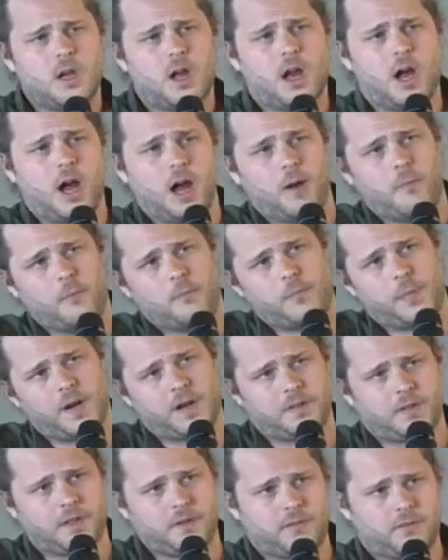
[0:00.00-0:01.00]
But I
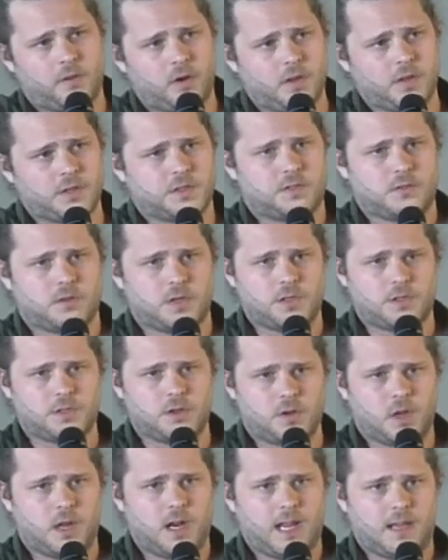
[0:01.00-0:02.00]
think for a lot of stories, you're
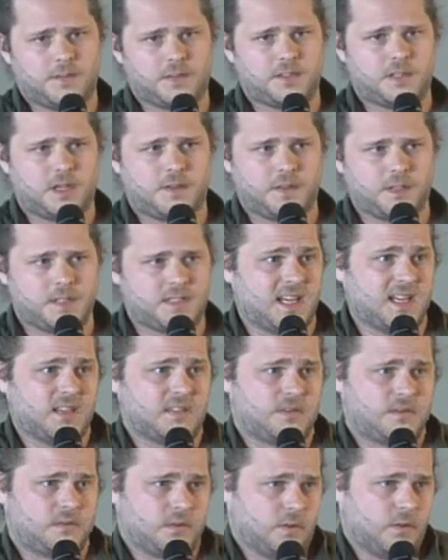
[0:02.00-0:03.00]
going to have stuff that
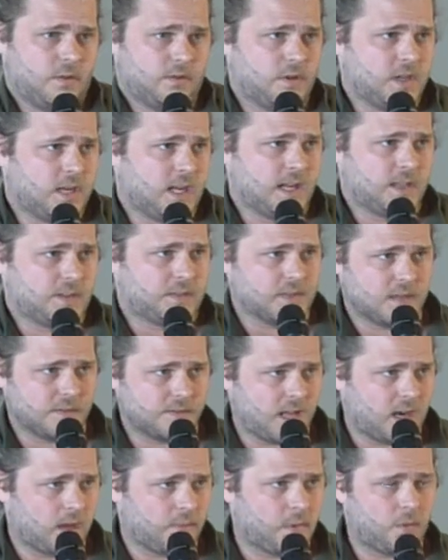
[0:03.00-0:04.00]
takes 2 or 3 days to
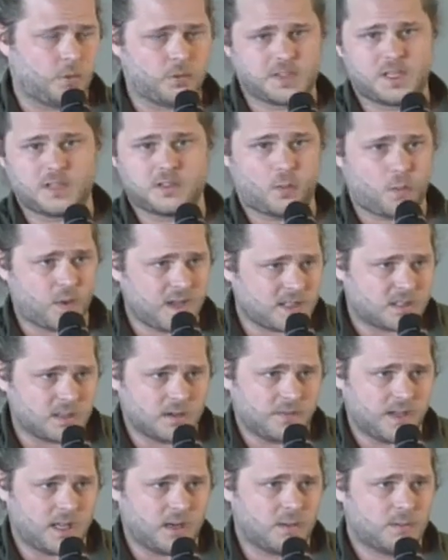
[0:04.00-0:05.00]
develop, or takes a week to
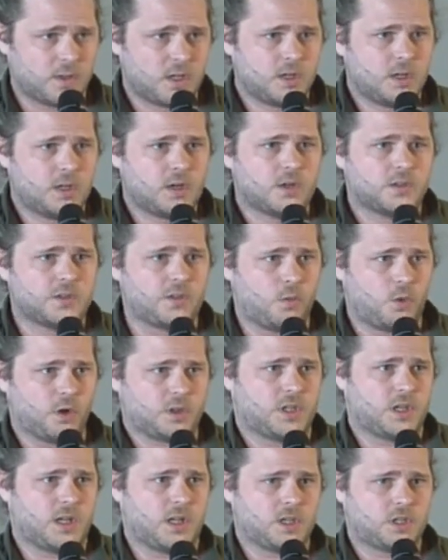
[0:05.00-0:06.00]
develop. So
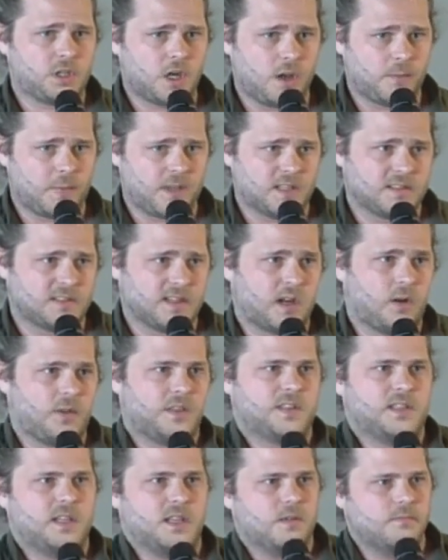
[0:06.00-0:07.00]
watching it at Chartbeat and saying, "Oh,
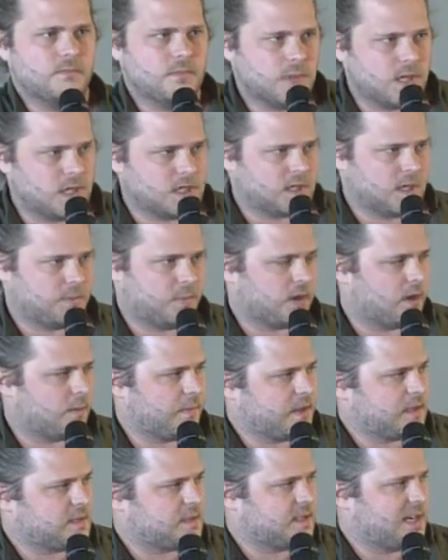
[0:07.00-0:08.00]
this didn't immediately blow up
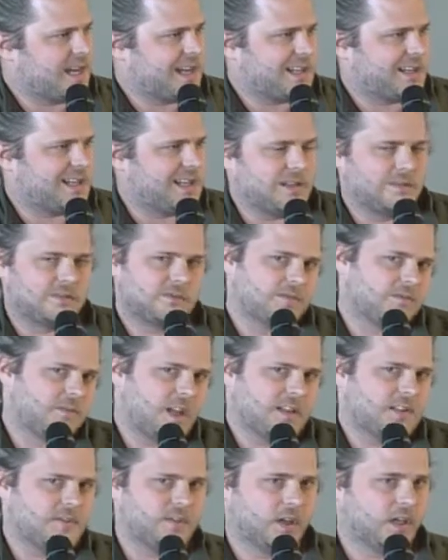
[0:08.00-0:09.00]
the internet,"
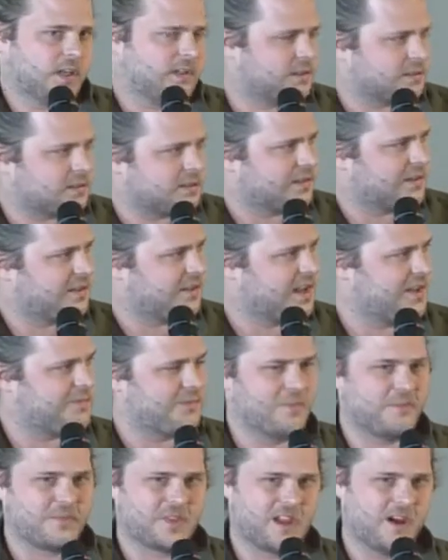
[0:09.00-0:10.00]
that's fine.
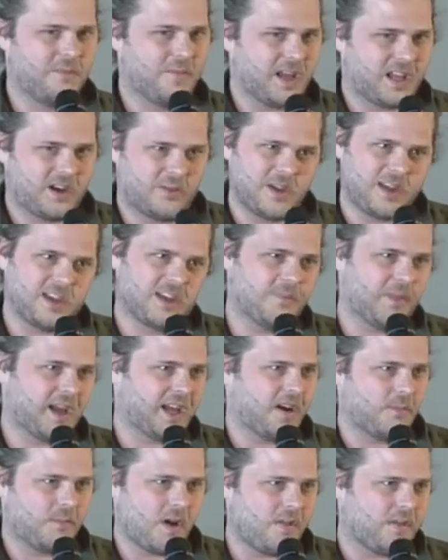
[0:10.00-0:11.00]
Come back in a week. Come back
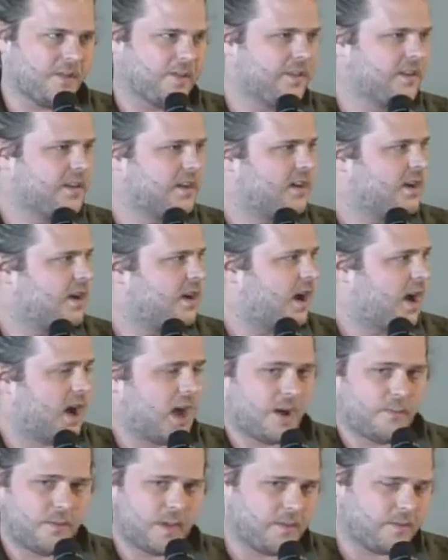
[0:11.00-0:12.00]
in a month.
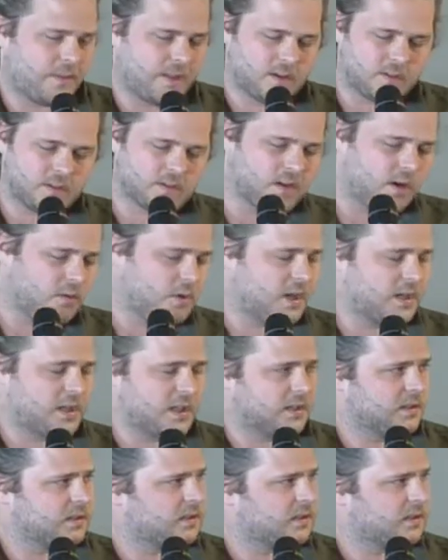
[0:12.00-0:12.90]
Maybe then it'll start working.